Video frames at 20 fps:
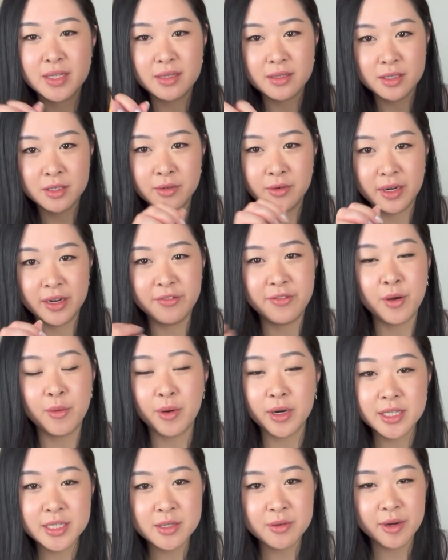to it if I
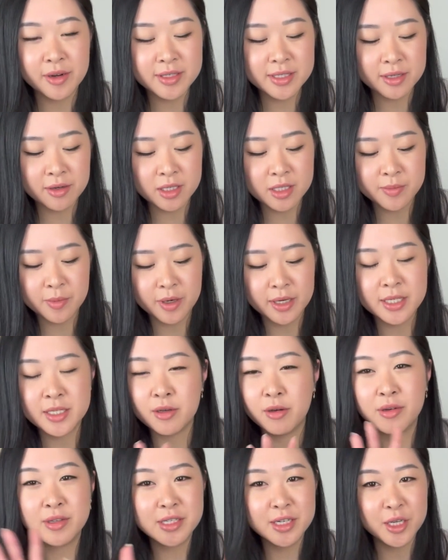wanted to wear as a crossbody, so
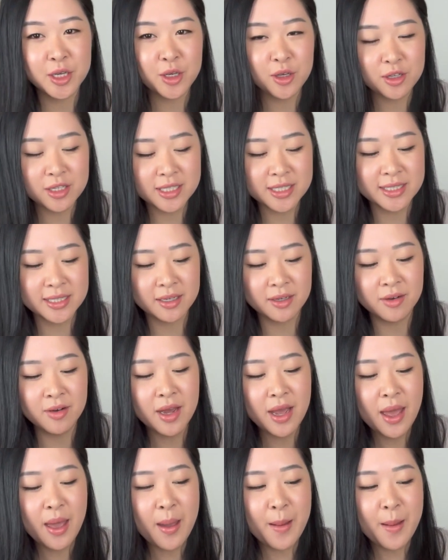it wasn't a huge deal.